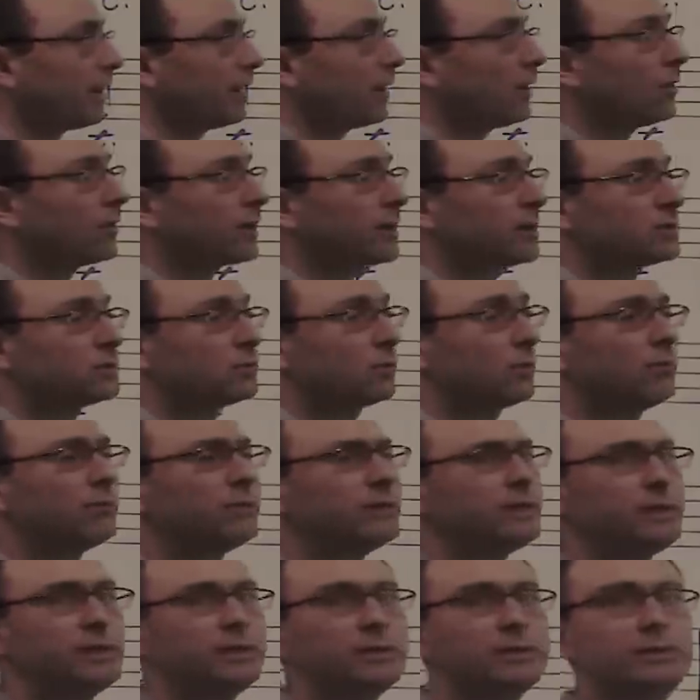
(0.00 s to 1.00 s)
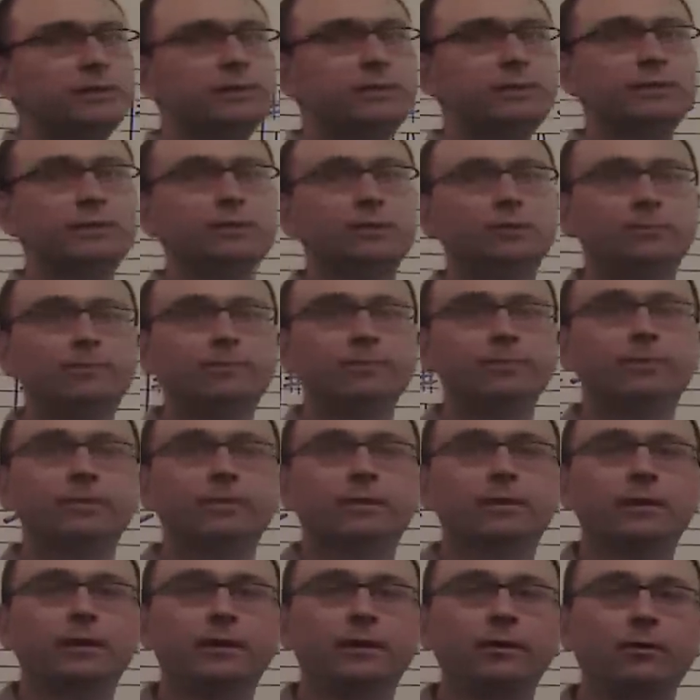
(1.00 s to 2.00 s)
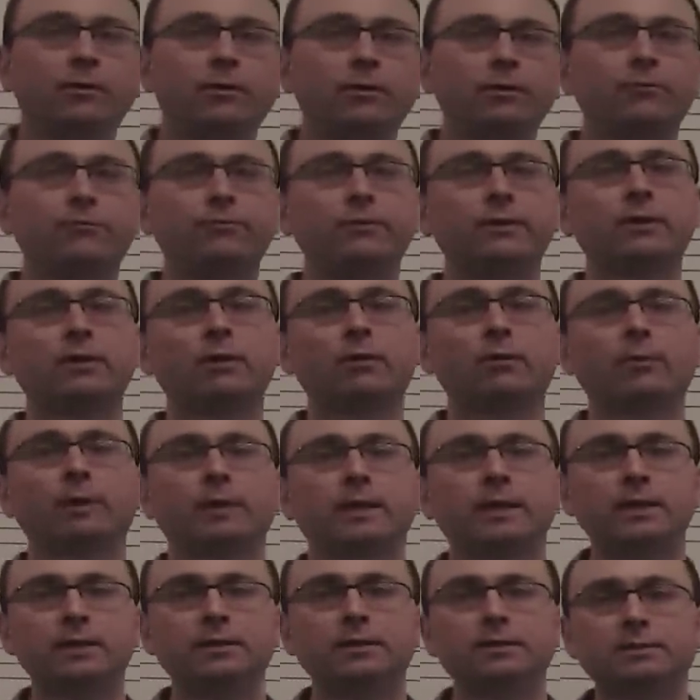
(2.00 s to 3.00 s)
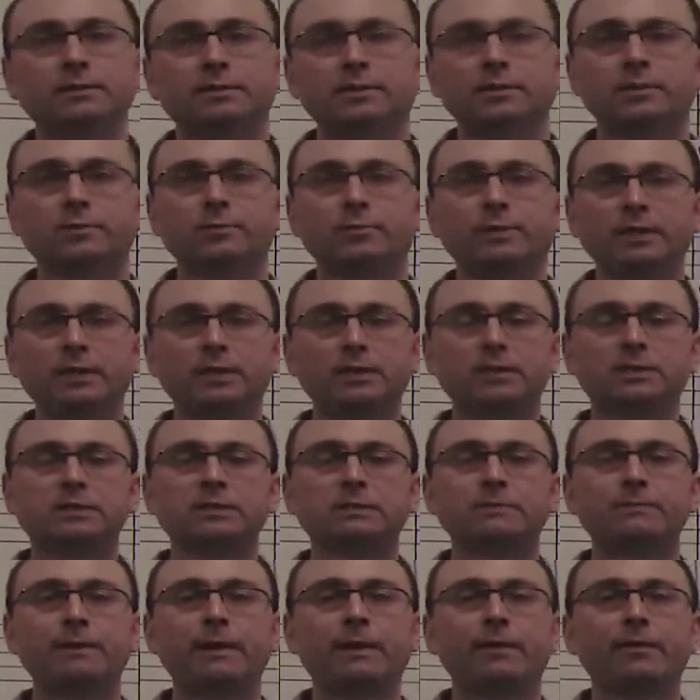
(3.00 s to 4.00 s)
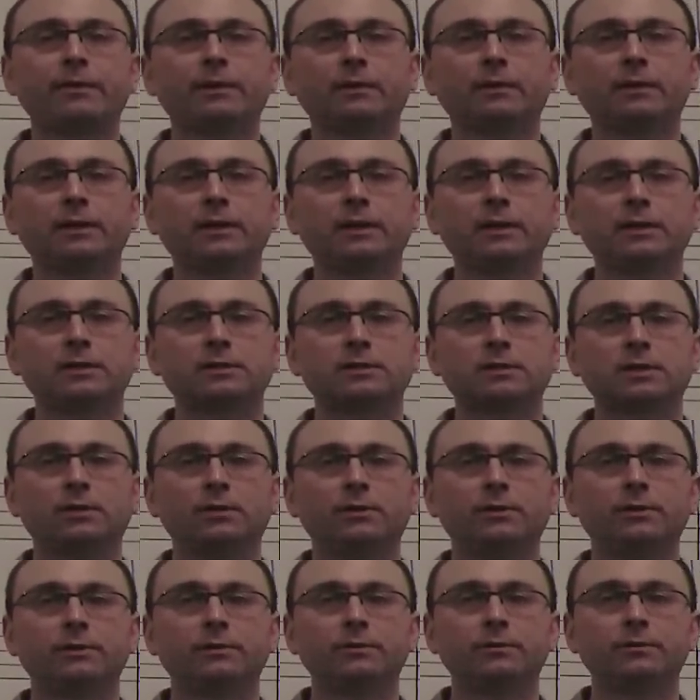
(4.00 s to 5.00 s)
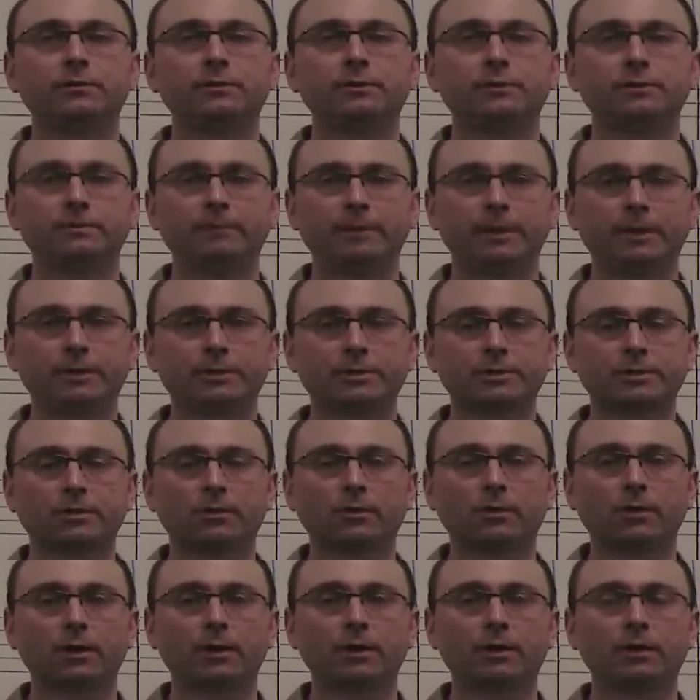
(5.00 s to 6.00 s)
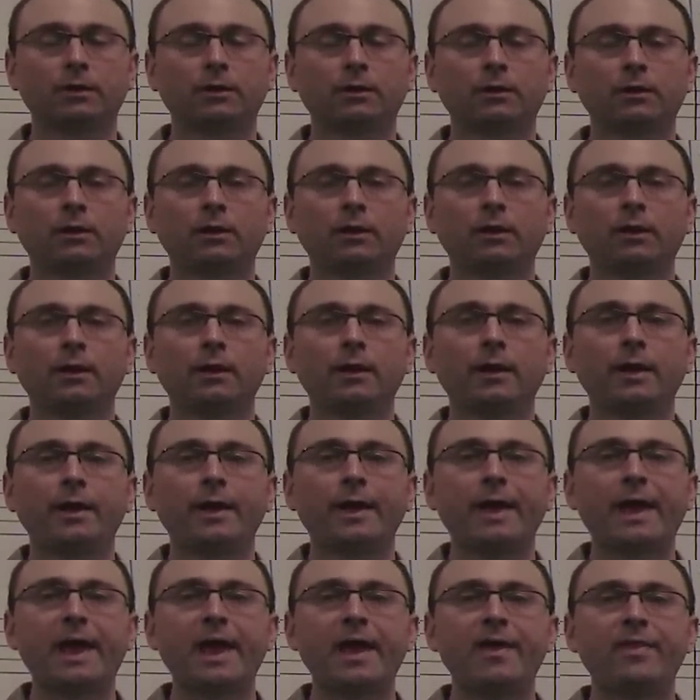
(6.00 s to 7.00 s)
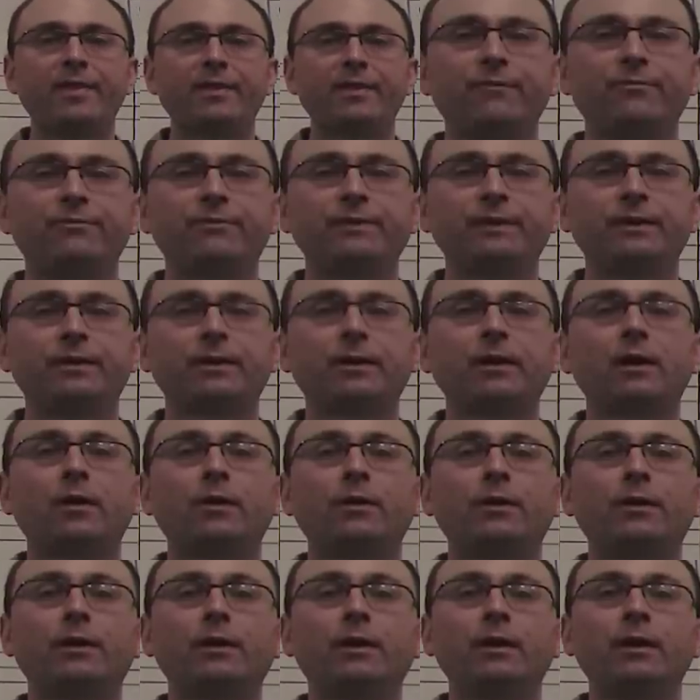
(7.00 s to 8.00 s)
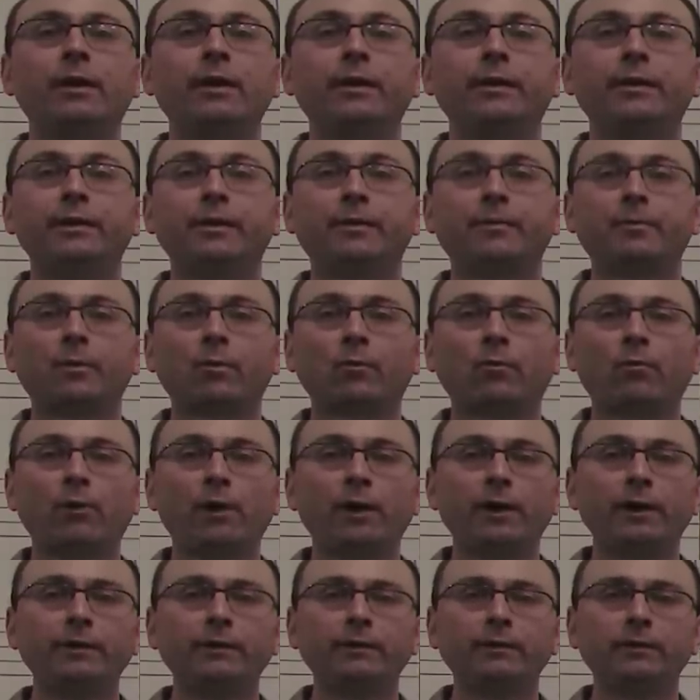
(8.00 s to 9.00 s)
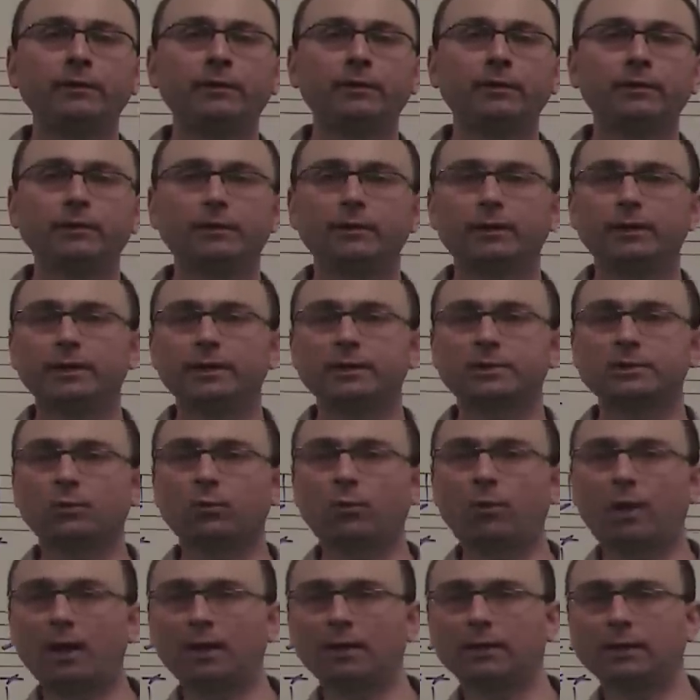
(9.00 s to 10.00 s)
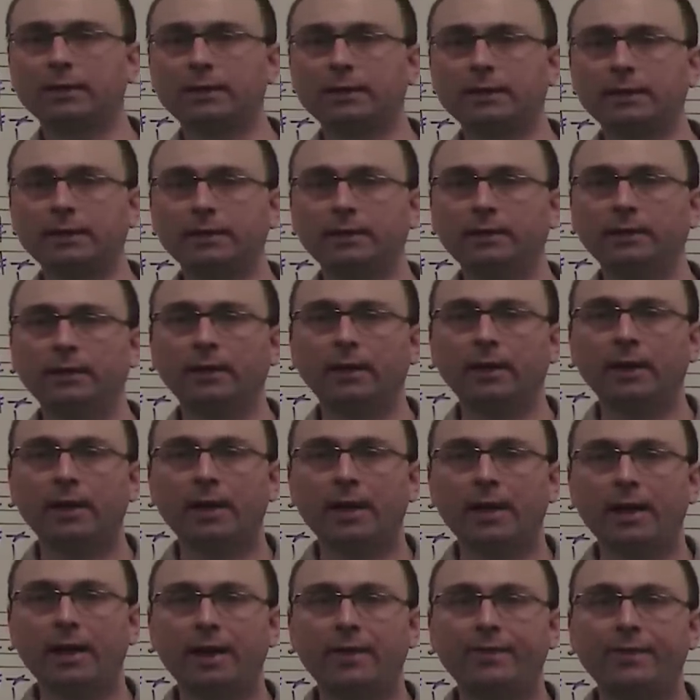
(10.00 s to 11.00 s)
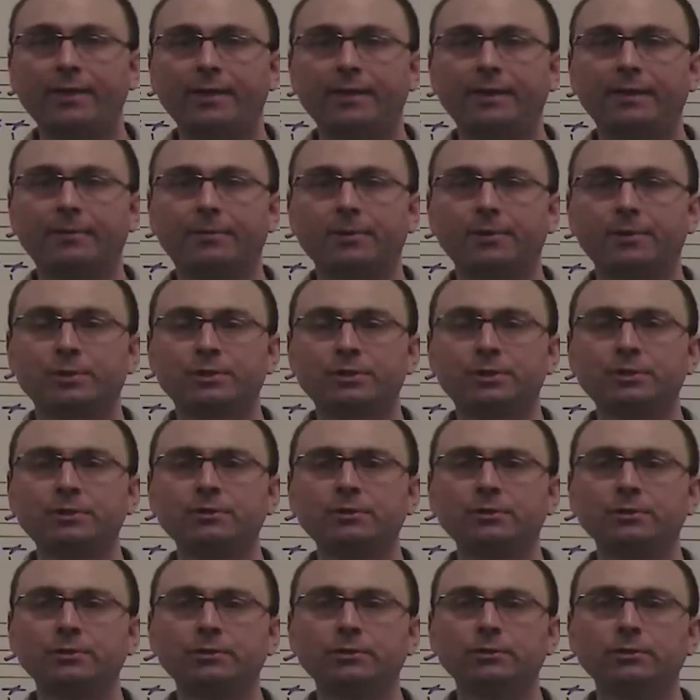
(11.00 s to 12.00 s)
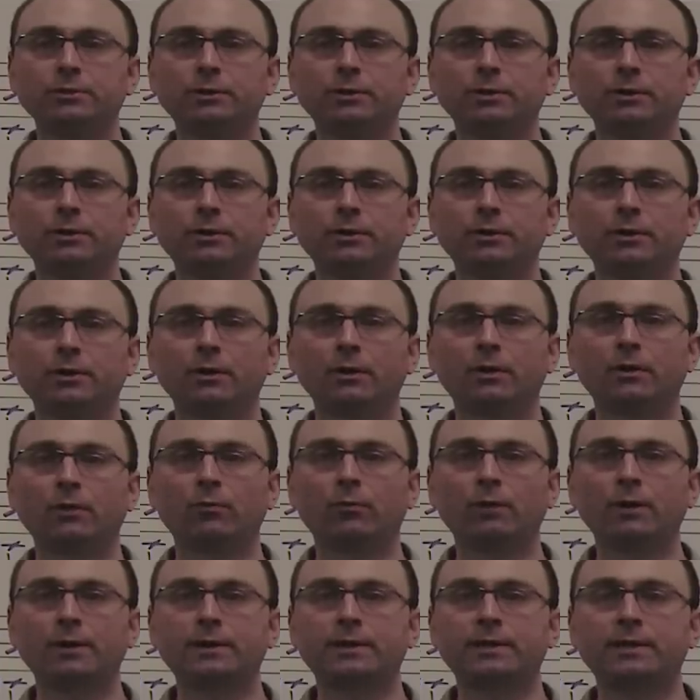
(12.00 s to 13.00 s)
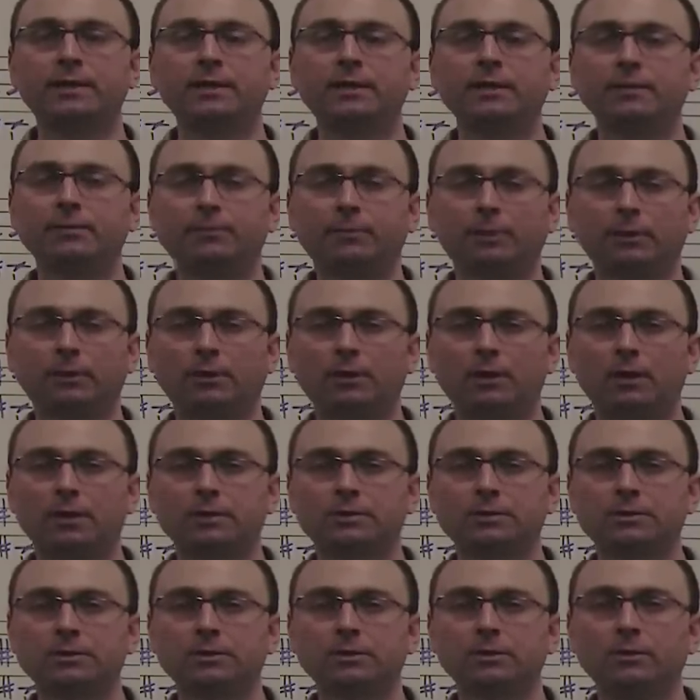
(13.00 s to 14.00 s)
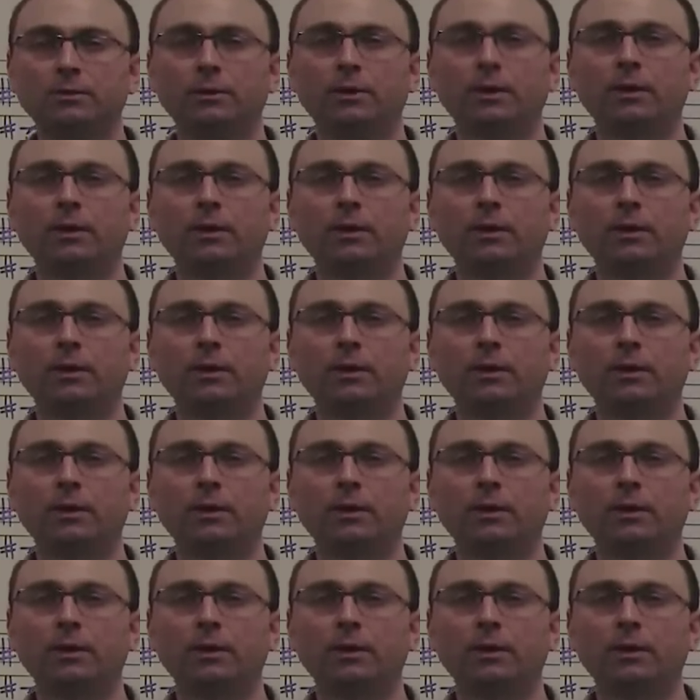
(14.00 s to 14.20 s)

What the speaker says: Okay, so what we need to do in order to figure out what key this is, we need to spell the leading tone diminished chord and figure out, number one, its quality, and then number two, what key it belongs to.